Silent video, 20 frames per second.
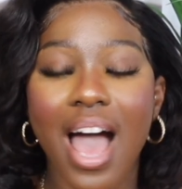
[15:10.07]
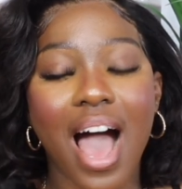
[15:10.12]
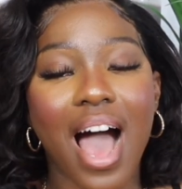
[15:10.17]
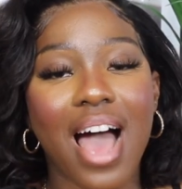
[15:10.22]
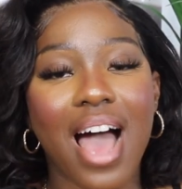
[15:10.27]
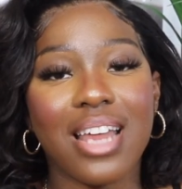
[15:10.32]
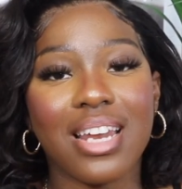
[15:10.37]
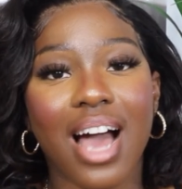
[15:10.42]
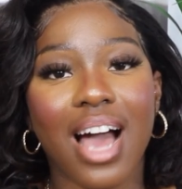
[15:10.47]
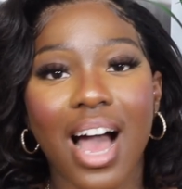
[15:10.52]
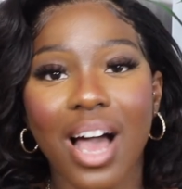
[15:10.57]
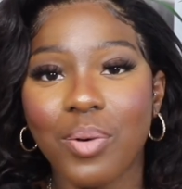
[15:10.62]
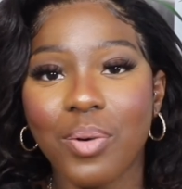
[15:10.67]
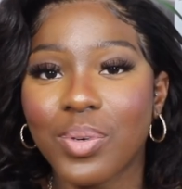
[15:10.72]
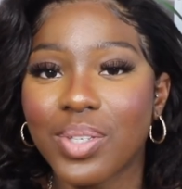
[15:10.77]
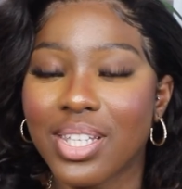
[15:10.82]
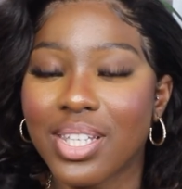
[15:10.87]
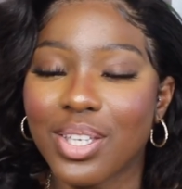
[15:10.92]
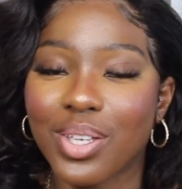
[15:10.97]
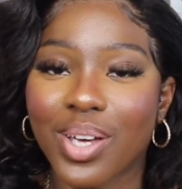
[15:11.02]
and I will
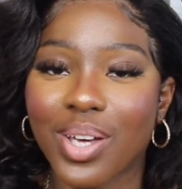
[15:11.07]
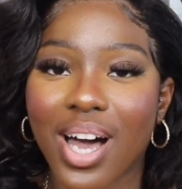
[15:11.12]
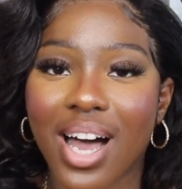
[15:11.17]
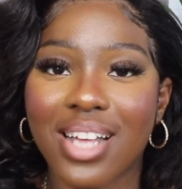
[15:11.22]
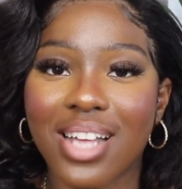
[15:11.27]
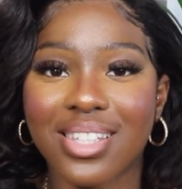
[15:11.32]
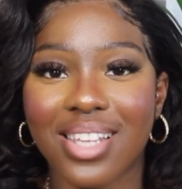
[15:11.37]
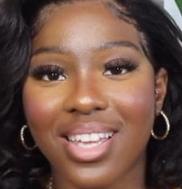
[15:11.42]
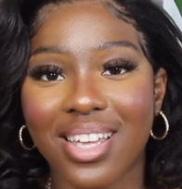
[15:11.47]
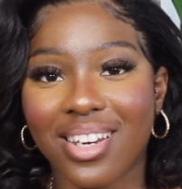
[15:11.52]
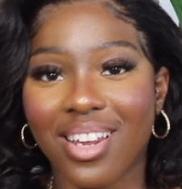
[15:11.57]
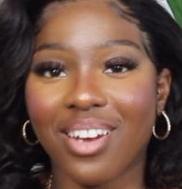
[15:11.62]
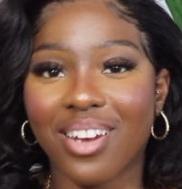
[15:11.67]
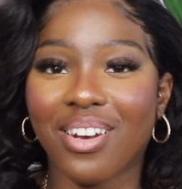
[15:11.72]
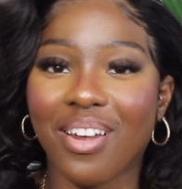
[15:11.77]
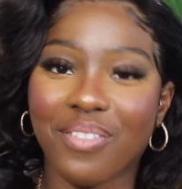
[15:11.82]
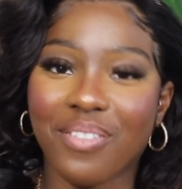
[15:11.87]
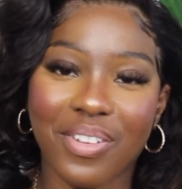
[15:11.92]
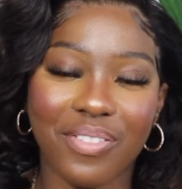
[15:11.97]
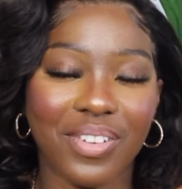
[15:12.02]
see you guys in
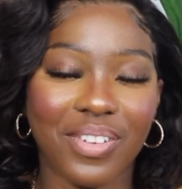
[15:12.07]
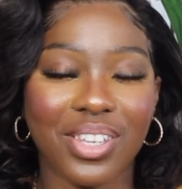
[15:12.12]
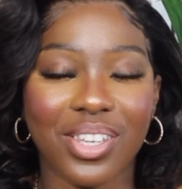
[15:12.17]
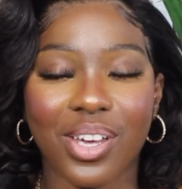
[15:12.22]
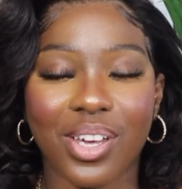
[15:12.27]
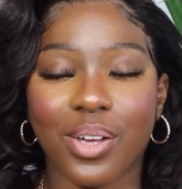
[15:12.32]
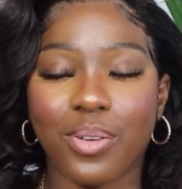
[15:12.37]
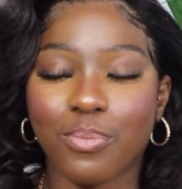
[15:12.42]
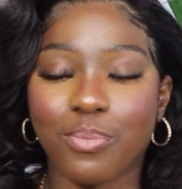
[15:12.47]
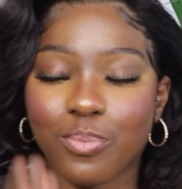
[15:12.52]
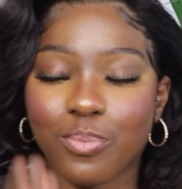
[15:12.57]
another video.